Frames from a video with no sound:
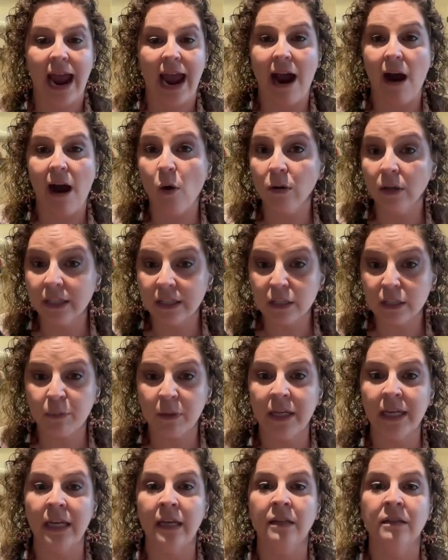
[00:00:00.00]
Owl
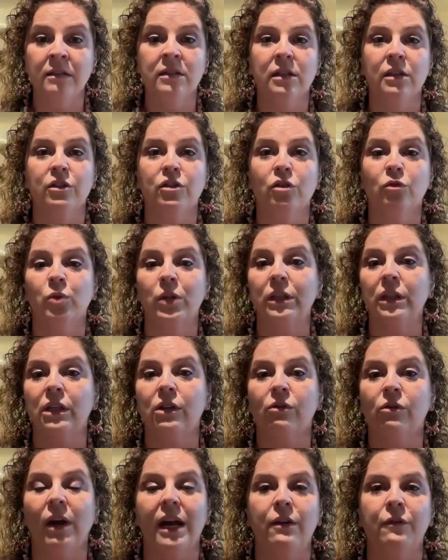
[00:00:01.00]
Explains is a really
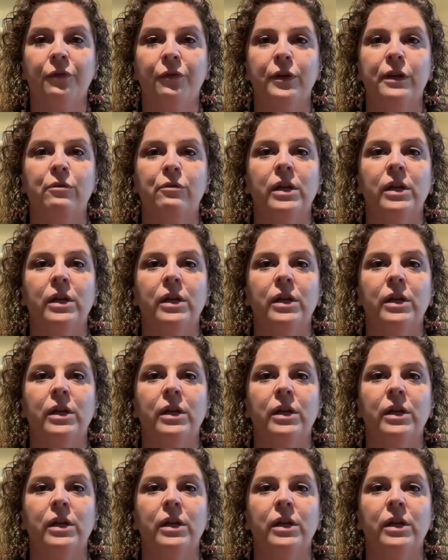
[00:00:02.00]
great free